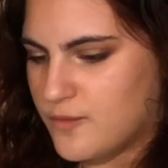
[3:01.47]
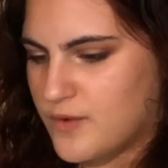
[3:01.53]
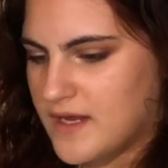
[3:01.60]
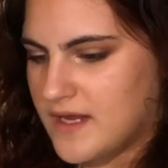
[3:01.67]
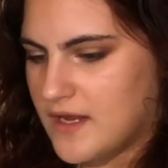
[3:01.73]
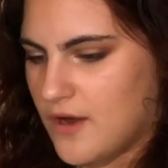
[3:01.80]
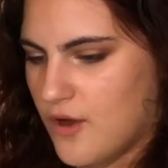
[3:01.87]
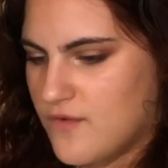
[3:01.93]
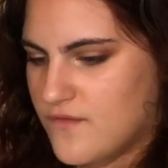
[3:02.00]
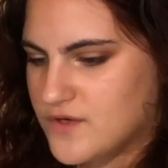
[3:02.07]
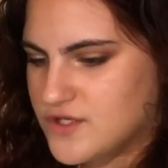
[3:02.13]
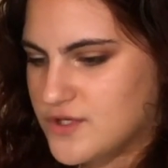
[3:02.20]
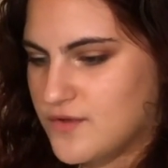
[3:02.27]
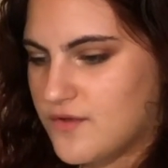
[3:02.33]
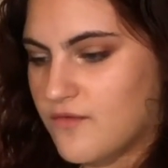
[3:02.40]
would bring it over
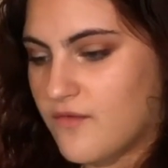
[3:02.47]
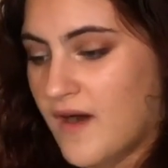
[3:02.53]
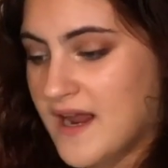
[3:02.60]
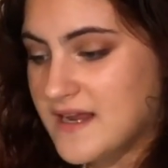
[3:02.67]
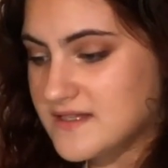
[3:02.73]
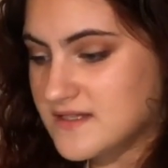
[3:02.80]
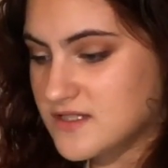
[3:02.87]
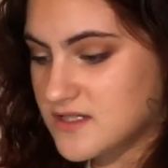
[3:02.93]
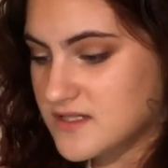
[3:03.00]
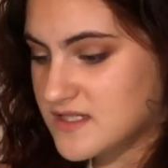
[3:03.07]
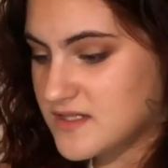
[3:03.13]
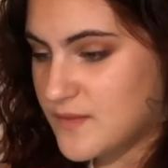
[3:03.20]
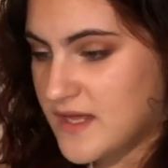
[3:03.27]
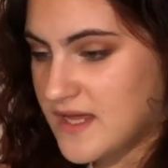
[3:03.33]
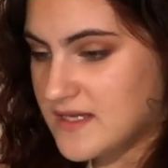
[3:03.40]
to the right
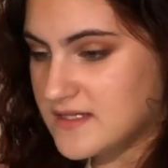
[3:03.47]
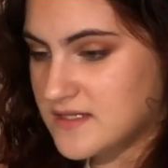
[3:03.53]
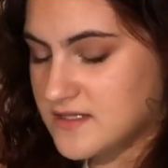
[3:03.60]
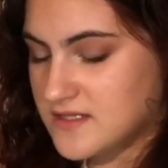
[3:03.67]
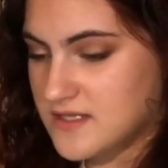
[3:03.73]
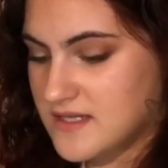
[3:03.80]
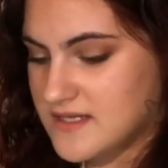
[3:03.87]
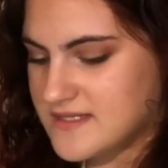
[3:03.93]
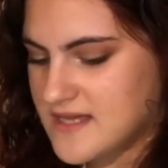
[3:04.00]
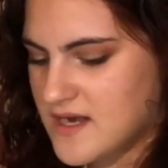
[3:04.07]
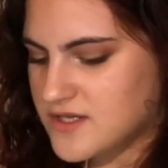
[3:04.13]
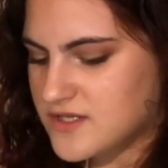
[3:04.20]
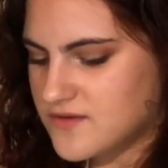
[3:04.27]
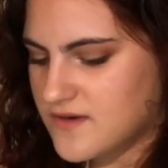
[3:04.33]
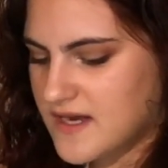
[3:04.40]
just a bit to
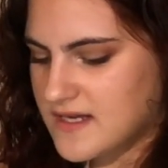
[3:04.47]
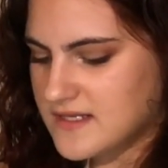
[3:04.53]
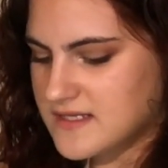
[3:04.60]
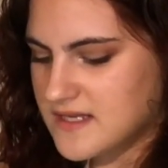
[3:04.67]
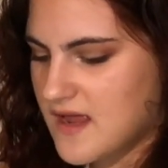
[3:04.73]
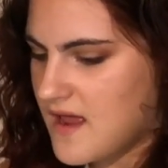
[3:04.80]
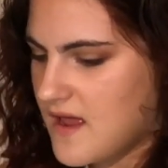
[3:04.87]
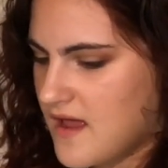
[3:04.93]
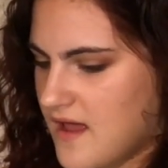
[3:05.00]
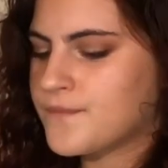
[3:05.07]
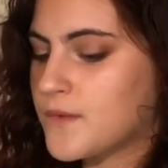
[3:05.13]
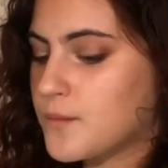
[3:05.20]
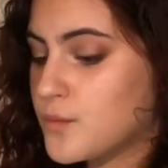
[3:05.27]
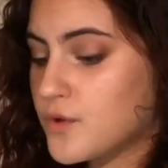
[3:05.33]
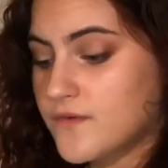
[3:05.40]
center it.
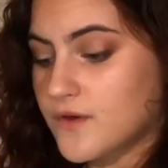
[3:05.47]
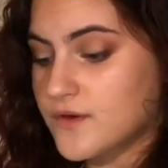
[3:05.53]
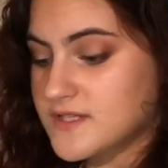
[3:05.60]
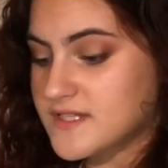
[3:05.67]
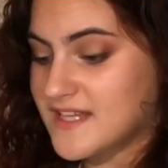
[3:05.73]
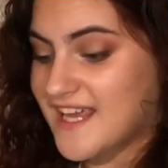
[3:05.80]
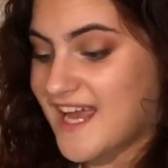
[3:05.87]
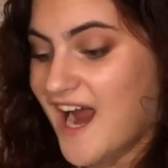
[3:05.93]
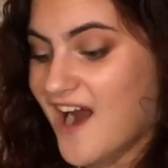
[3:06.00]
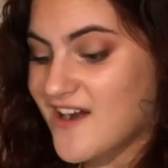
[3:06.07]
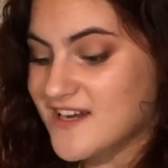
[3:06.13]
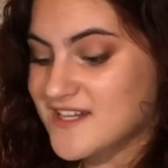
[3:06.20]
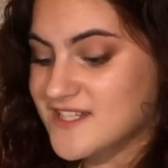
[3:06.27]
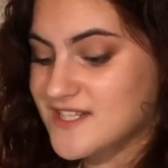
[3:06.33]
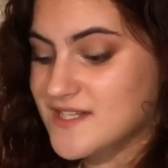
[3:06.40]
Moving on to the
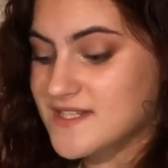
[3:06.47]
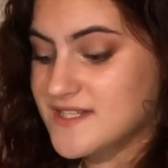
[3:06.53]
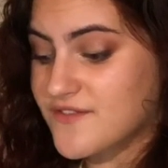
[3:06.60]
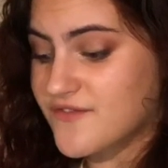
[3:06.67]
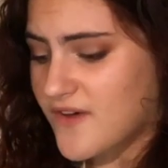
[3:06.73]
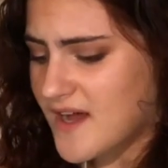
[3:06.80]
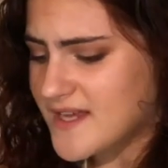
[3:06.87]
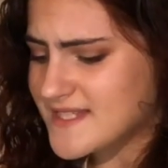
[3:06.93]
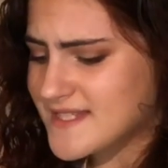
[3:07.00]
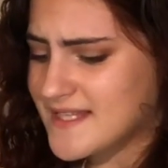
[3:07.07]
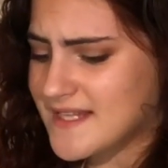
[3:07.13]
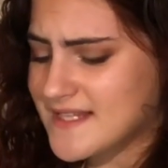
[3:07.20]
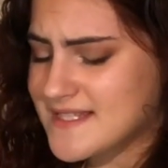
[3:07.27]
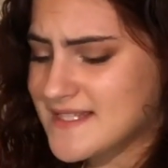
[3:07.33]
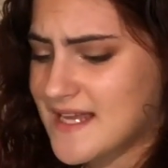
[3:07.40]
characters, the first
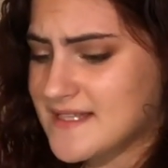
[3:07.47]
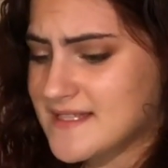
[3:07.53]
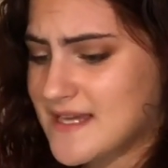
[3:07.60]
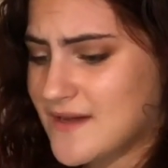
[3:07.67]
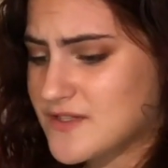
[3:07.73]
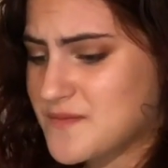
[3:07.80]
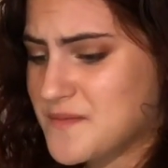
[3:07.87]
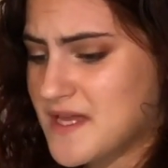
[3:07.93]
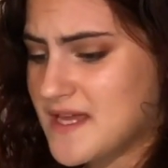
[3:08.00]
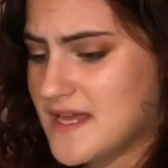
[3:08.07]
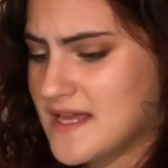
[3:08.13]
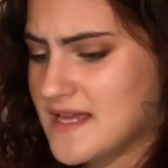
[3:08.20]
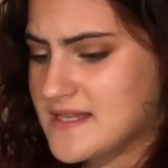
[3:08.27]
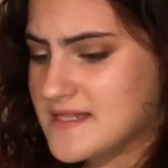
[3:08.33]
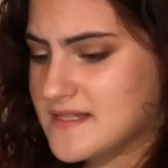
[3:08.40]
thing that stands out to me
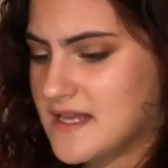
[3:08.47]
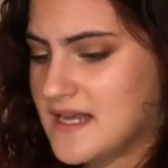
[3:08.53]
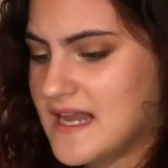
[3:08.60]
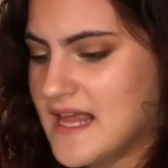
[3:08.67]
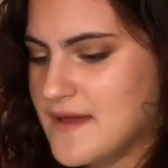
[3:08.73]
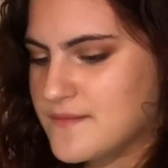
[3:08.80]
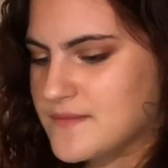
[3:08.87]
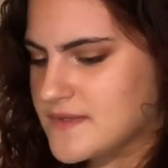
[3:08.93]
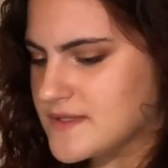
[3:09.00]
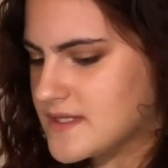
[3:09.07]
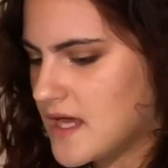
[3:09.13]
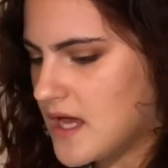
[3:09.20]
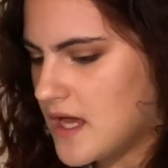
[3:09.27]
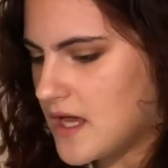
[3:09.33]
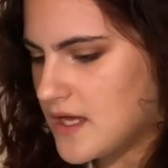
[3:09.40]
is the limbs.
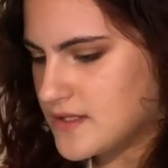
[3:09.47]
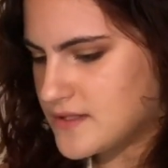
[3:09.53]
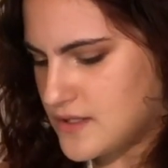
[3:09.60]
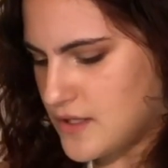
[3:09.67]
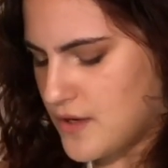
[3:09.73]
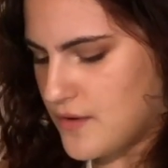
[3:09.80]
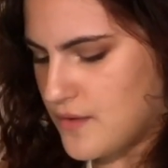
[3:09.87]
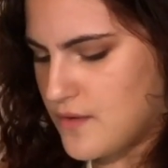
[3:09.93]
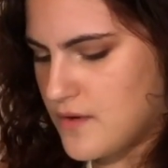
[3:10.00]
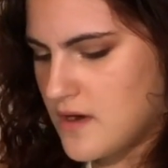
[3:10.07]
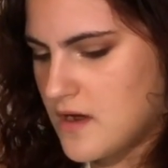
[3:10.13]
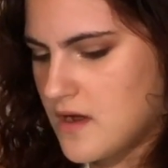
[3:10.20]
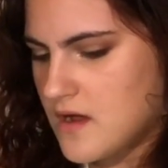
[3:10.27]
So